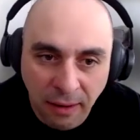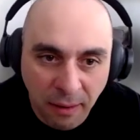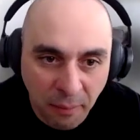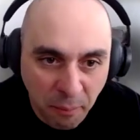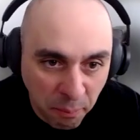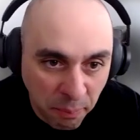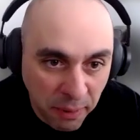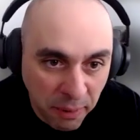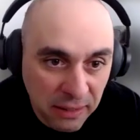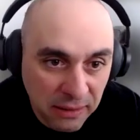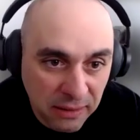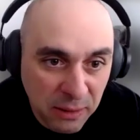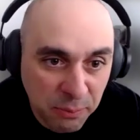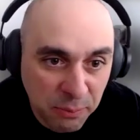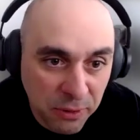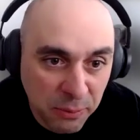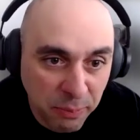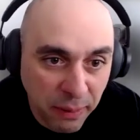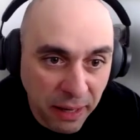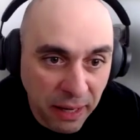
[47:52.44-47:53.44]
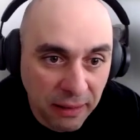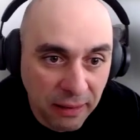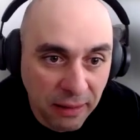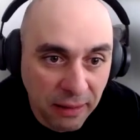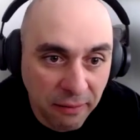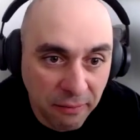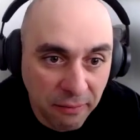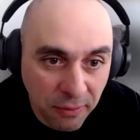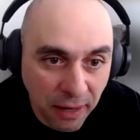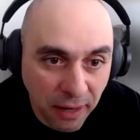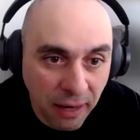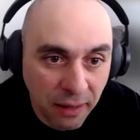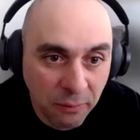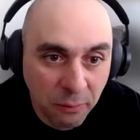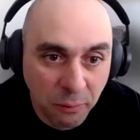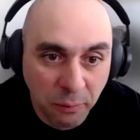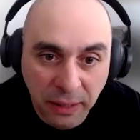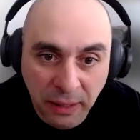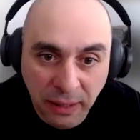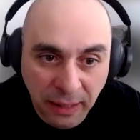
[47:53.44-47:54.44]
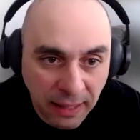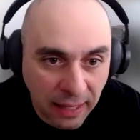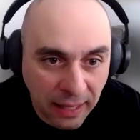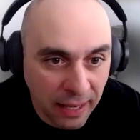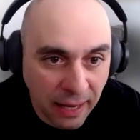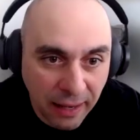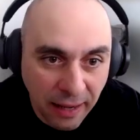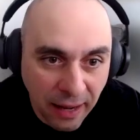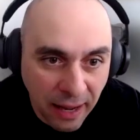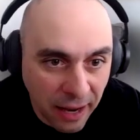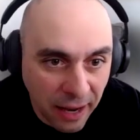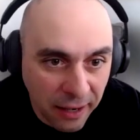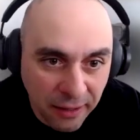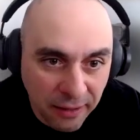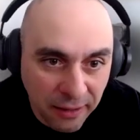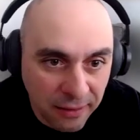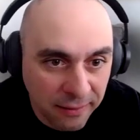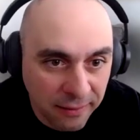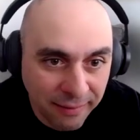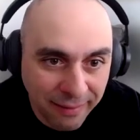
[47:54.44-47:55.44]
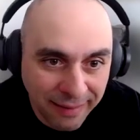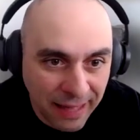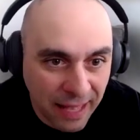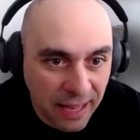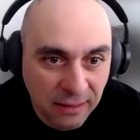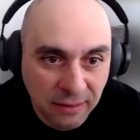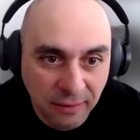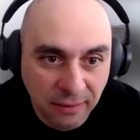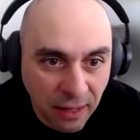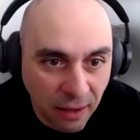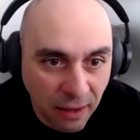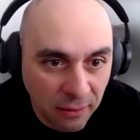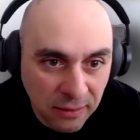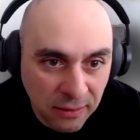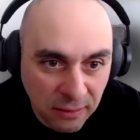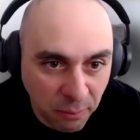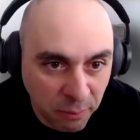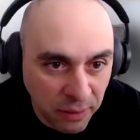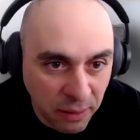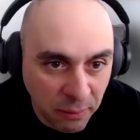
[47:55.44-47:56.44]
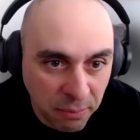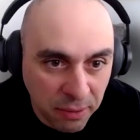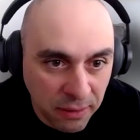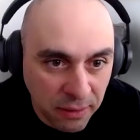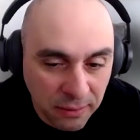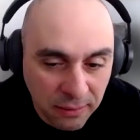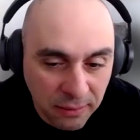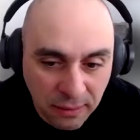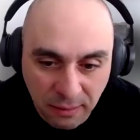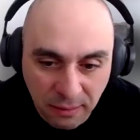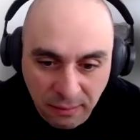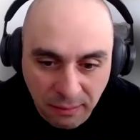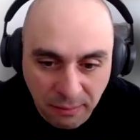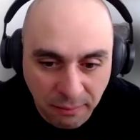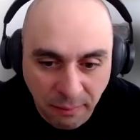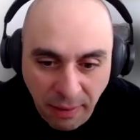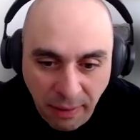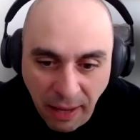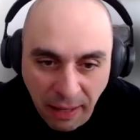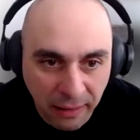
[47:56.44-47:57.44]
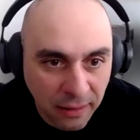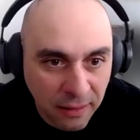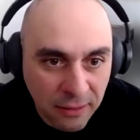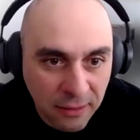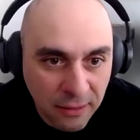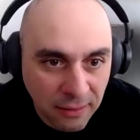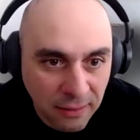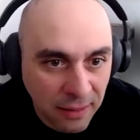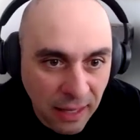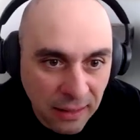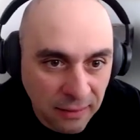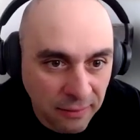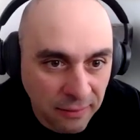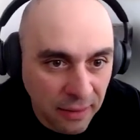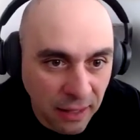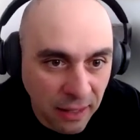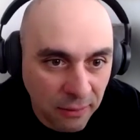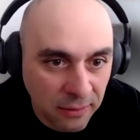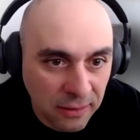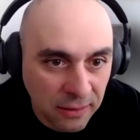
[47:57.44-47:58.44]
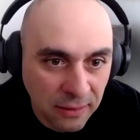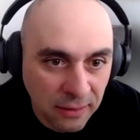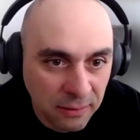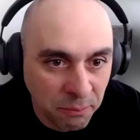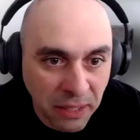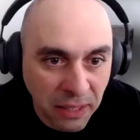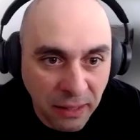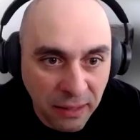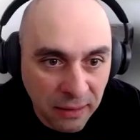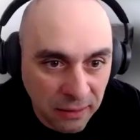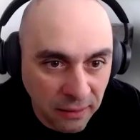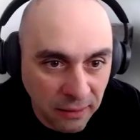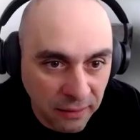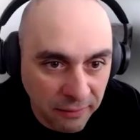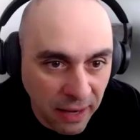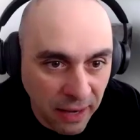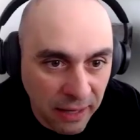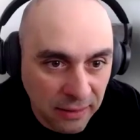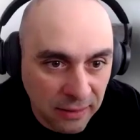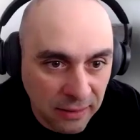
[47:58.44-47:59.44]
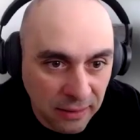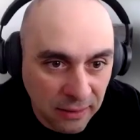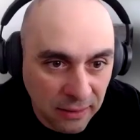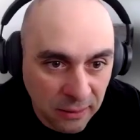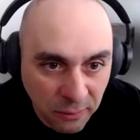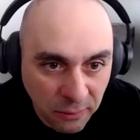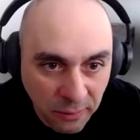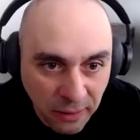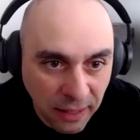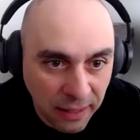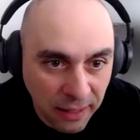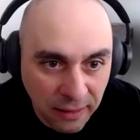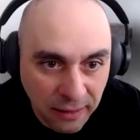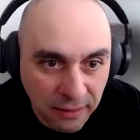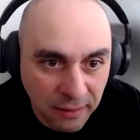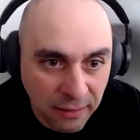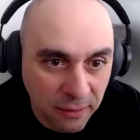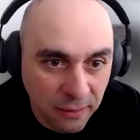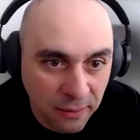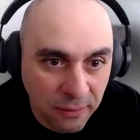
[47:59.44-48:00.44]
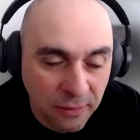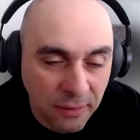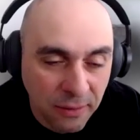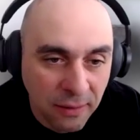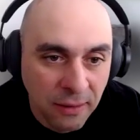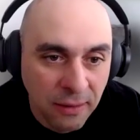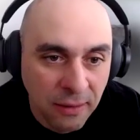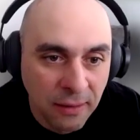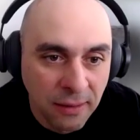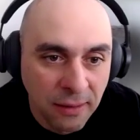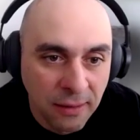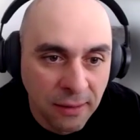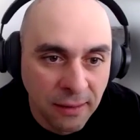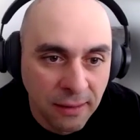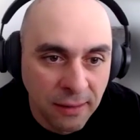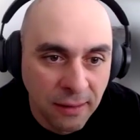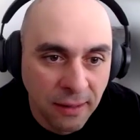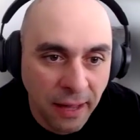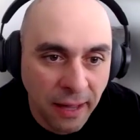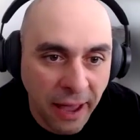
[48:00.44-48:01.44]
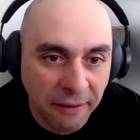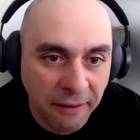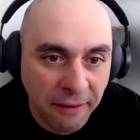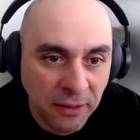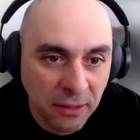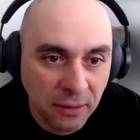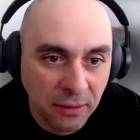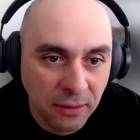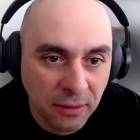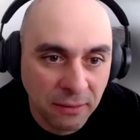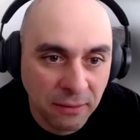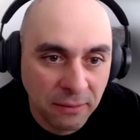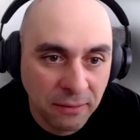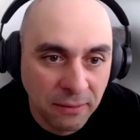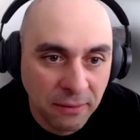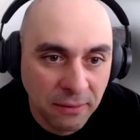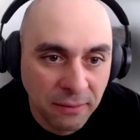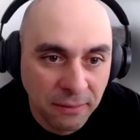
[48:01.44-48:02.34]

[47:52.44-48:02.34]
a business perspective, right? We cannot hire tens of thousands of people to manage tens of thousands, millions of devices. So we kind of, have to